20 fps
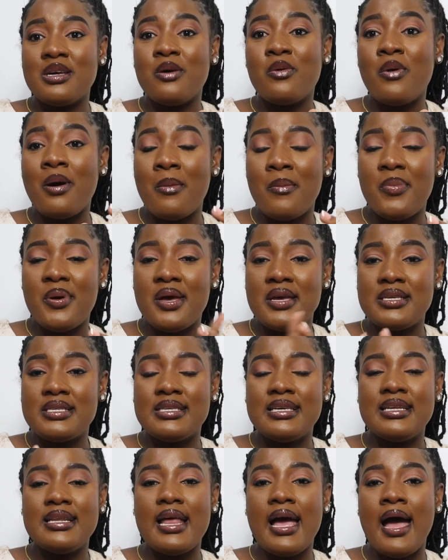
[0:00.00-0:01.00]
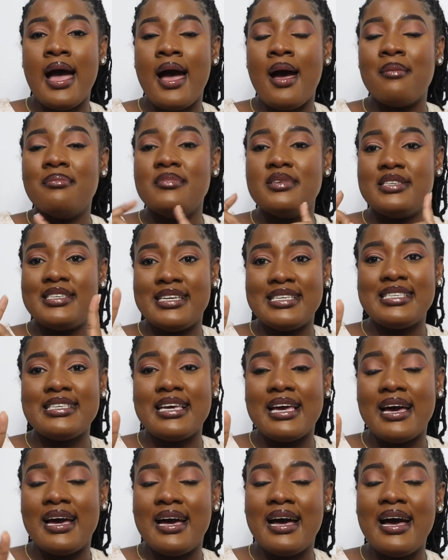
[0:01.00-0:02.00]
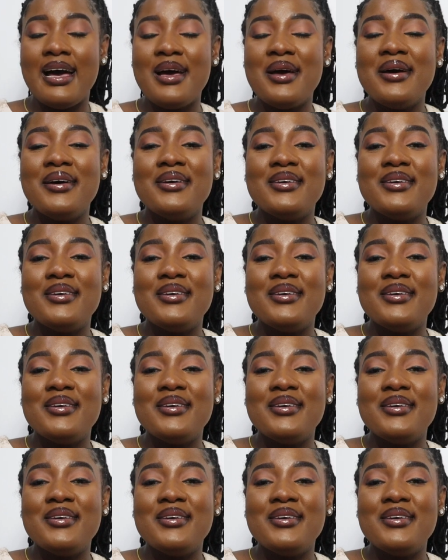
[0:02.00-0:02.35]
out one person, Jessica.